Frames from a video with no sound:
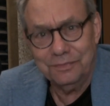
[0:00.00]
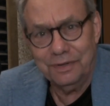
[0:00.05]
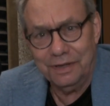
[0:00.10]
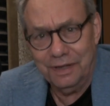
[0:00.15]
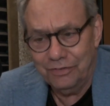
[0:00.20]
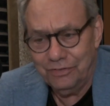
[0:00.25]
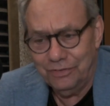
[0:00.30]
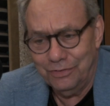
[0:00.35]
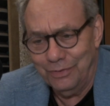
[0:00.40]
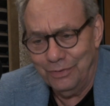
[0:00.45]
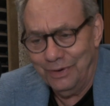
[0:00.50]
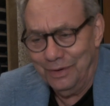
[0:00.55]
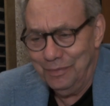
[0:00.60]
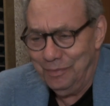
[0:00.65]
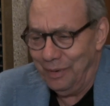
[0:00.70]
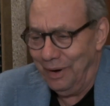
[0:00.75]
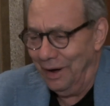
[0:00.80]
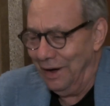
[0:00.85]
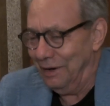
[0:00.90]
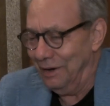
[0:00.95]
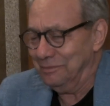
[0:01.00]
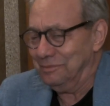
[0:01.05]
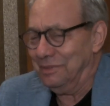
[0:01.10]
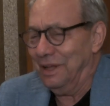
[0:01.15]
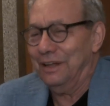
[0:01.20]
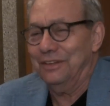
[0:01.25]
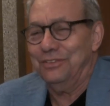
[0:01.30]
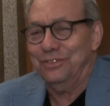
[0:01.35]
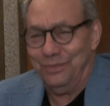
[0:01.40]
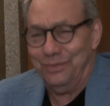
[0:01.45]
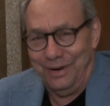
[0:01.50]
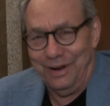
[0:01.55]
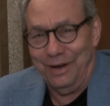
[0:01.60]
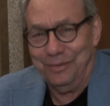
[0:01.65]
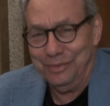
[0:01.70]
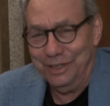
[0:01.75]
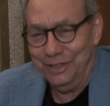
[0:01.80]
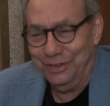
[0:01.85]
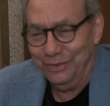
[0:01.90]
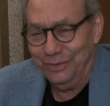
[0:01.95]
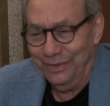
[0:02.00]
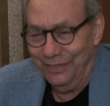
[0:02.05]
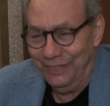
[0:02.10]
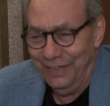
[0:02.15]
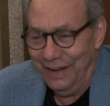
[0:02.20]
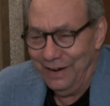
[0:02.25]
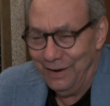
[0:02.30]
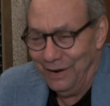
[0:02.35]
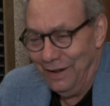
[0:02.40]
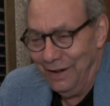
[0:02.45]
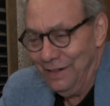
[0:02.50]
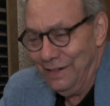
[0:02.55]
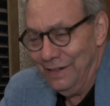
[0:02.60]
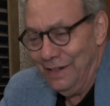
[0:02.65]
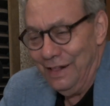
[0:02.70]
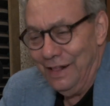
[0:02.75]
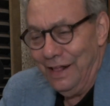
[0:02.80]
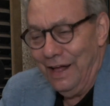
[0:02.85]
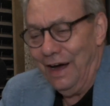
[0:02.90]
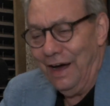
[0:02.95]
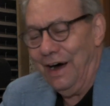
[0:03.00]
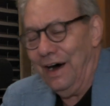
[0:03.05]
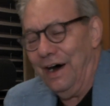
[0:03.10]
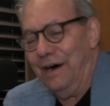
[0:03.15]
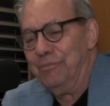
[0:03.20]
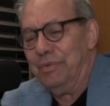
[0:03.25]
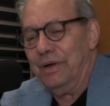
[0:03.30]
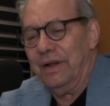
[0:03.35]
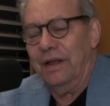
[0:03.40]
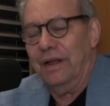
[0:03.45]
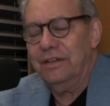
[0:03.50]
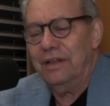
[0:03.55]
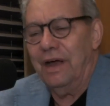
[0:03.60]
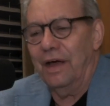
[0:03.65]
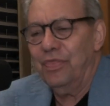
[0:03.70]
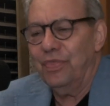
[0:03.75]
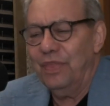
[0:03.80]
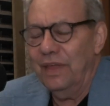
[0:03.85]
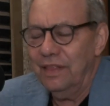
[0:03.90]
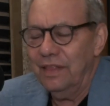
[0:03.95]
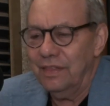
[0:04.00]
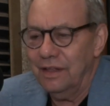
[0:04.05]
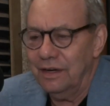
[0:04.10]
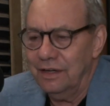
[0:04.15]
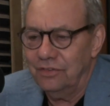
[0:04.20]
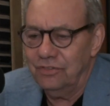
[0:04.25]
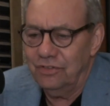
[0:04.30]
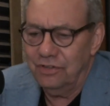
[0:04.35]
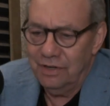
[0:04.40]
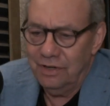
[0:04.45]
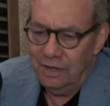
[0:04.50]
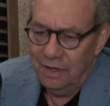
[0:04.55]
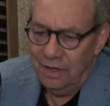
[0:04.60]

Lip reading: Yes, sir, Bob, that's what I'll be doing there. But I think that it's...